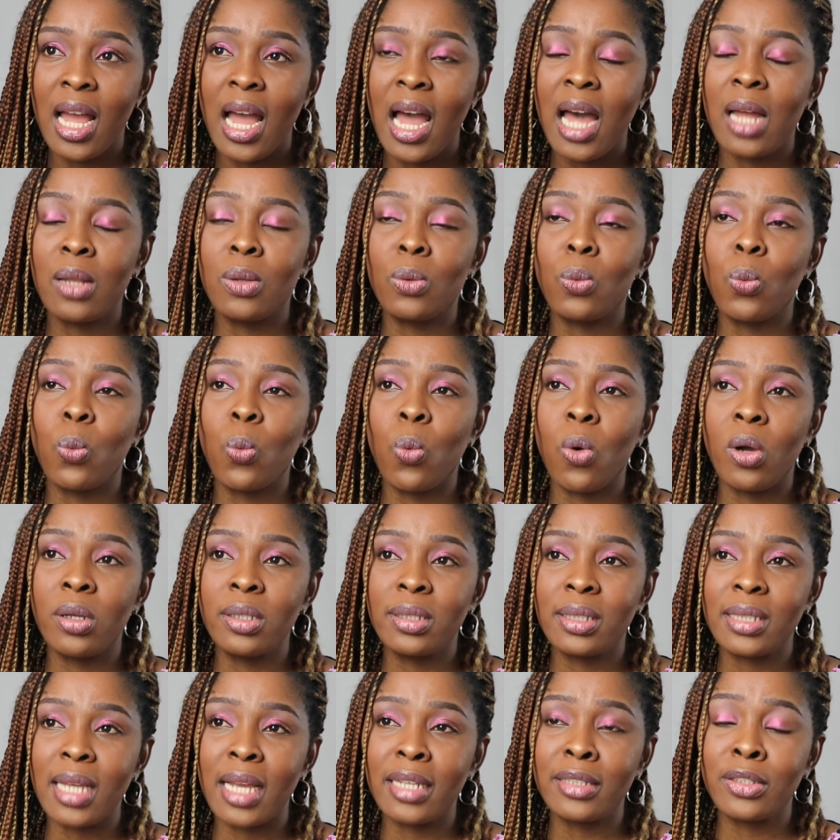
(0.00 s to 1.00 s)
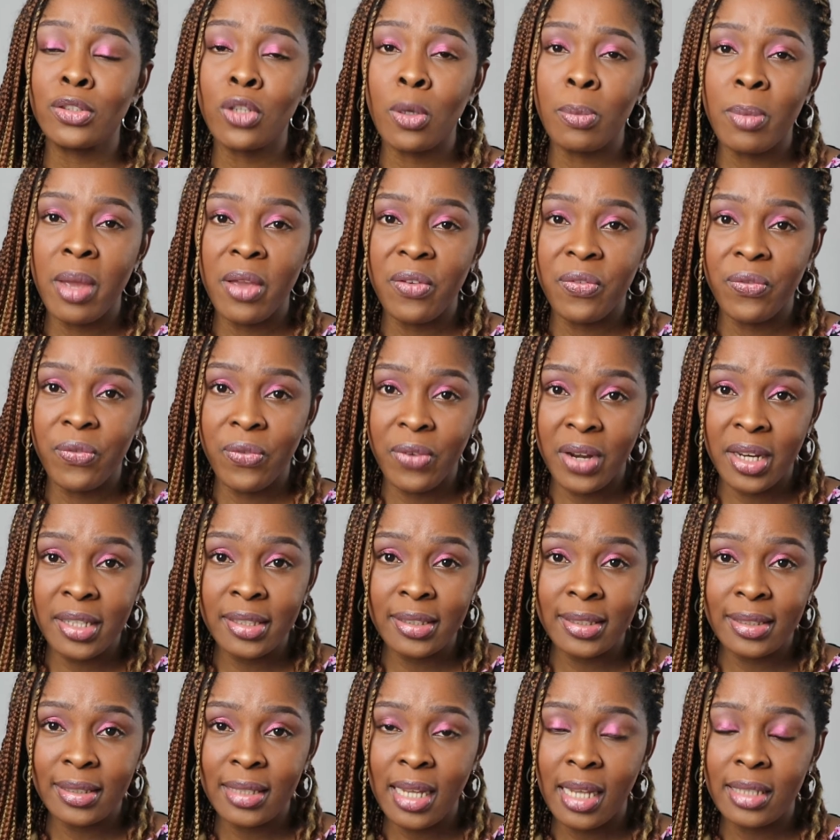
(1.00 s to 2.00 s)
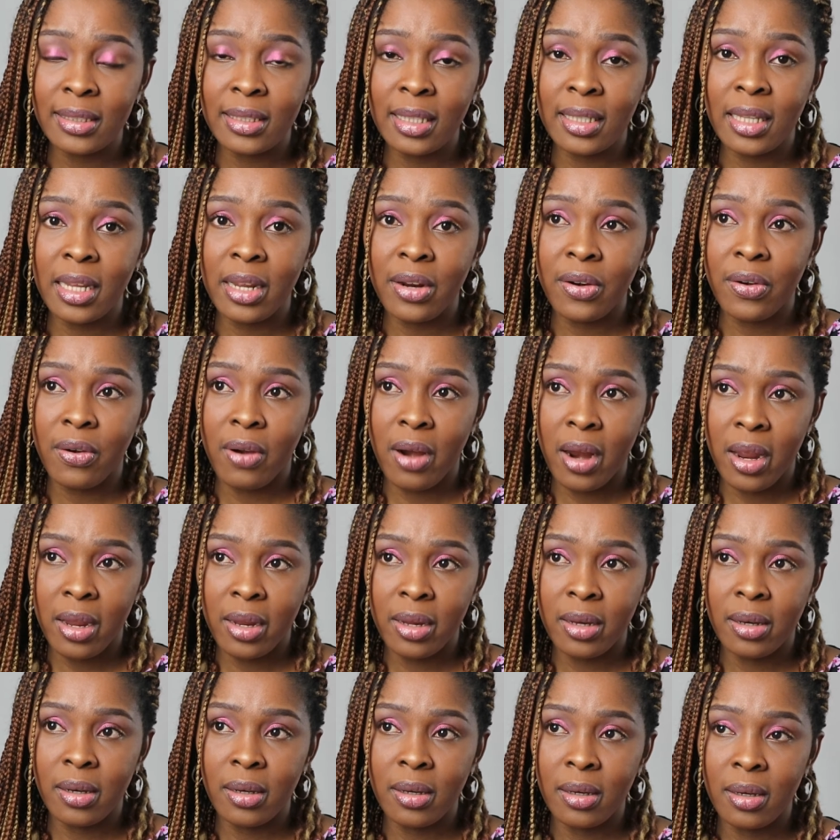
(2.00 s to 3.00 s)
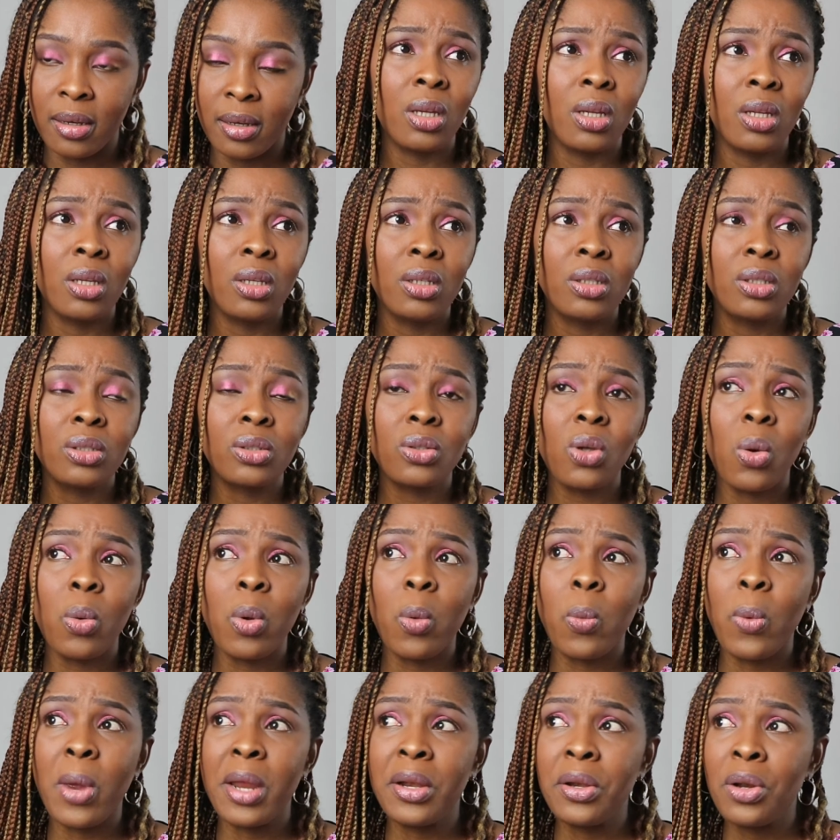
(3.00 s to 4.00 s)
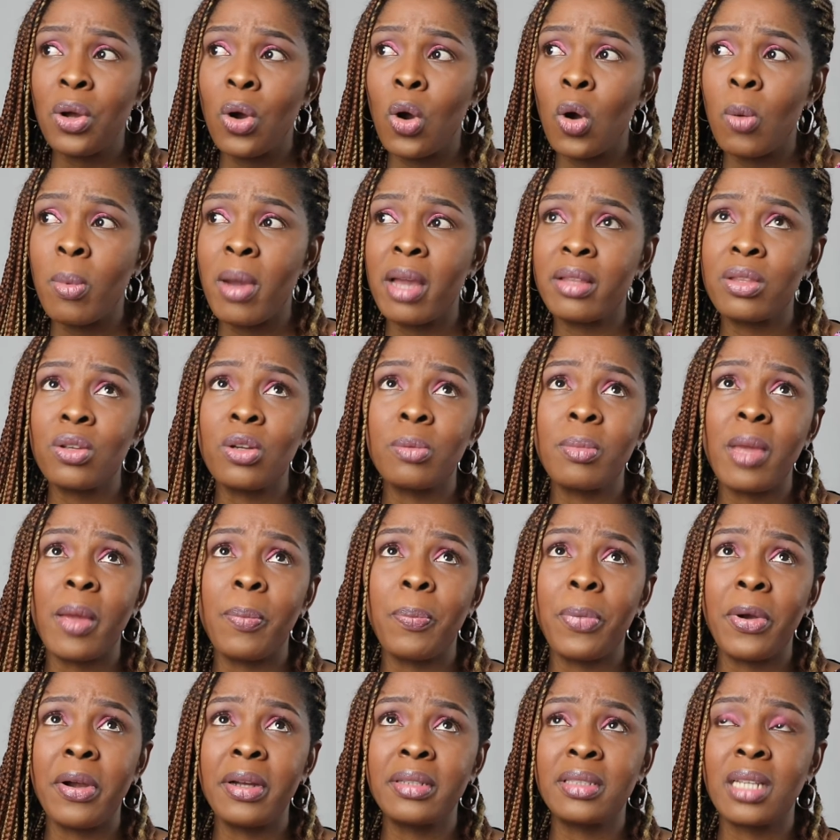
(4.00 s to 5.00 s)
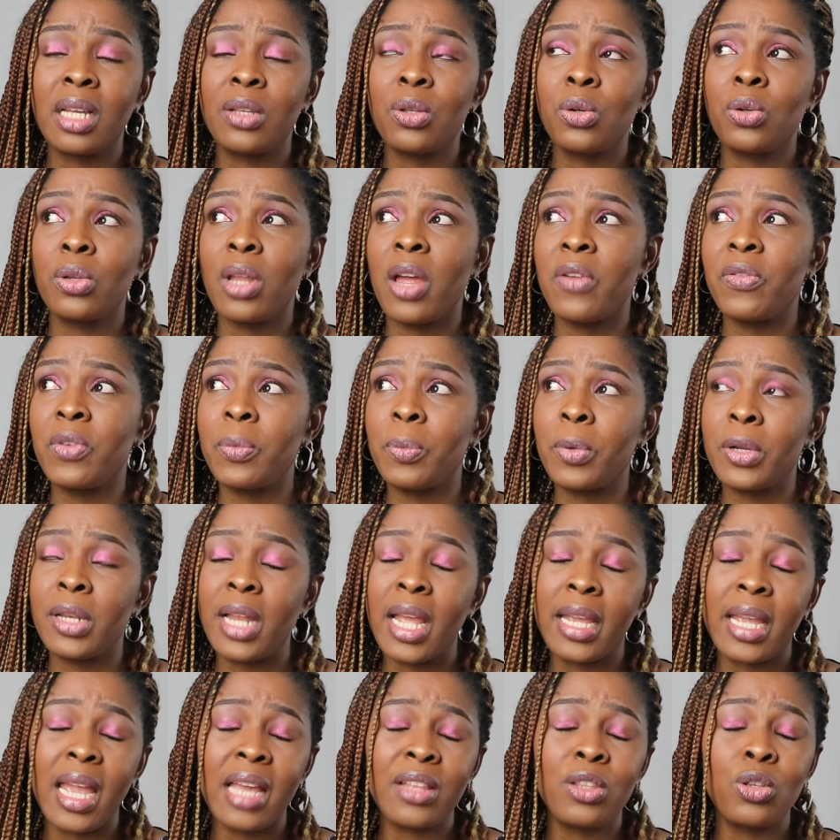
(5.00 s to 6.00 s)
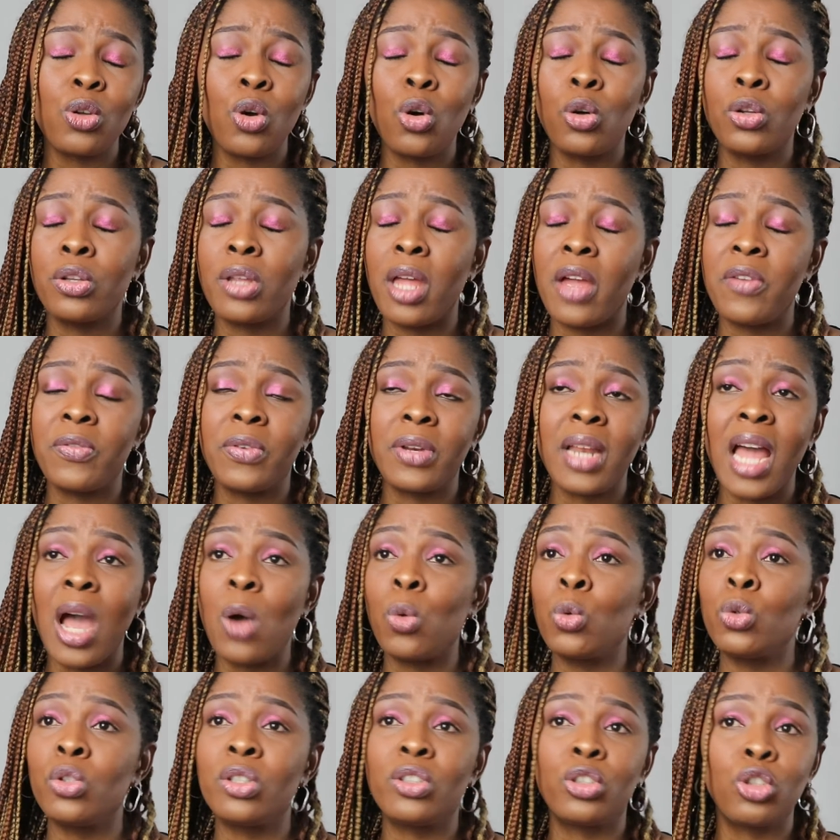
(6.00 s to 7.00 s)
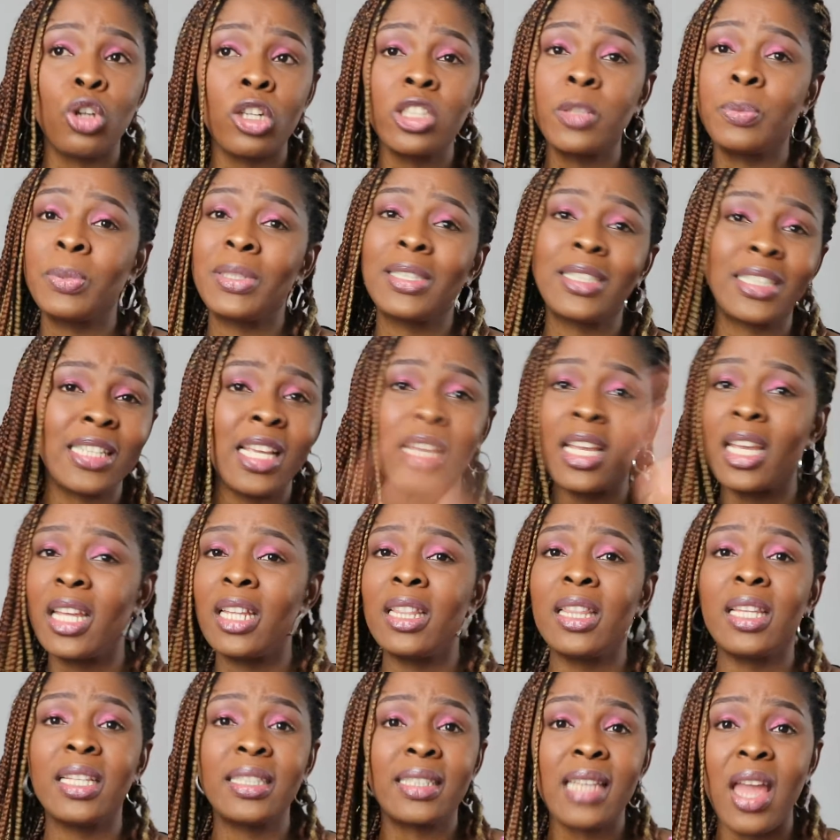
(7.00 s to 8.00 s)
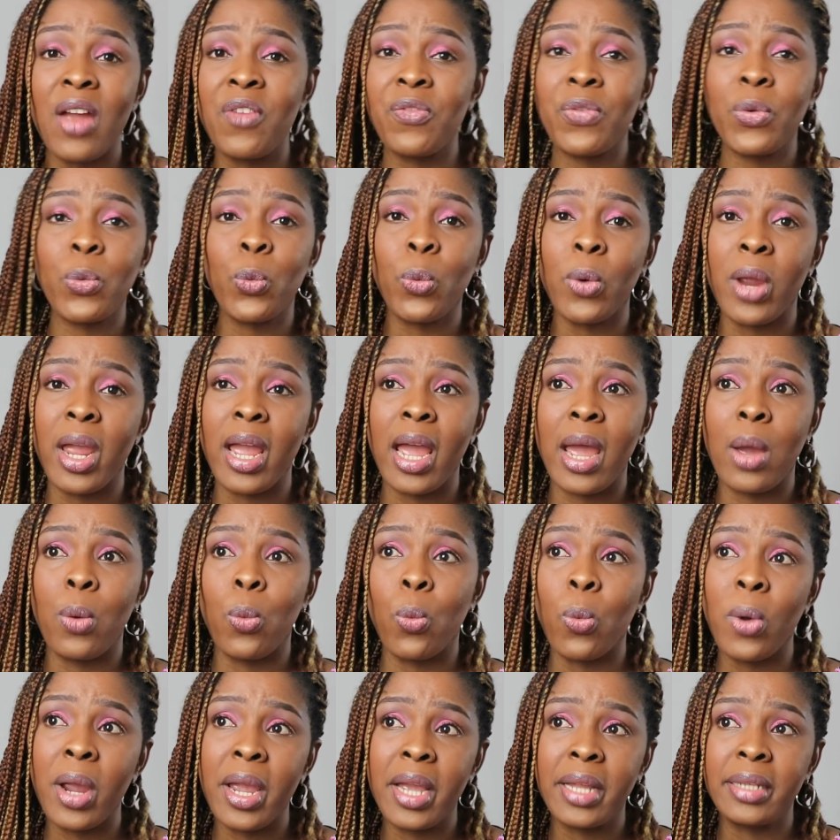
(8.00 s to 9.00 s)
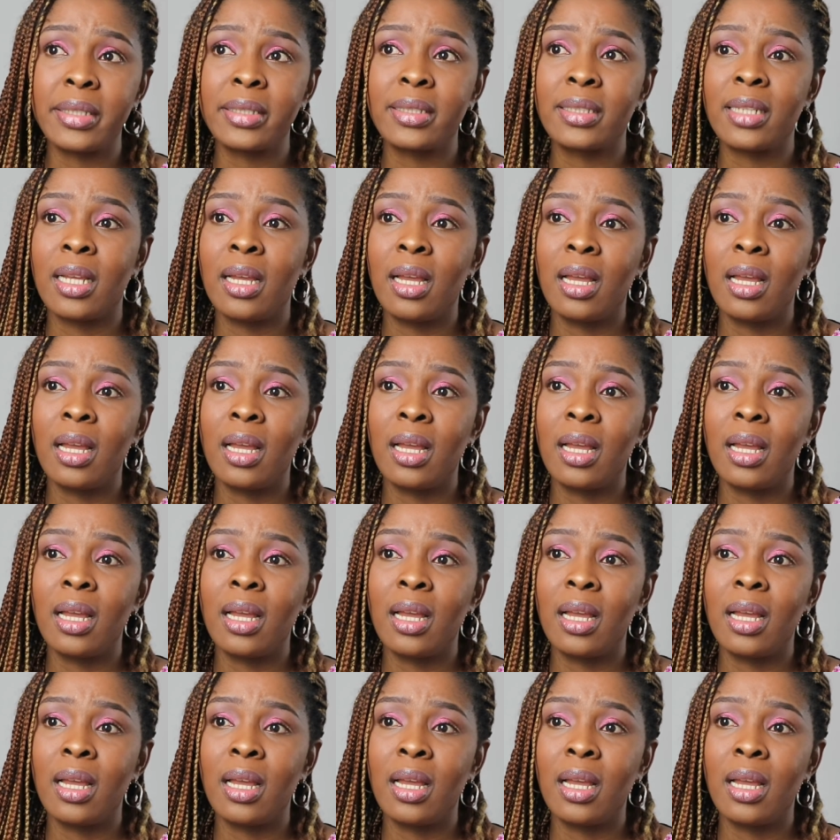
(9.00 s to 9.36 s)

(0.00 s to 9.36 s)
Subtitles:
And once I saw my friends, I started crying. So we went home. I told my parents, I told everybody, like I would just be singing this everywhere I went.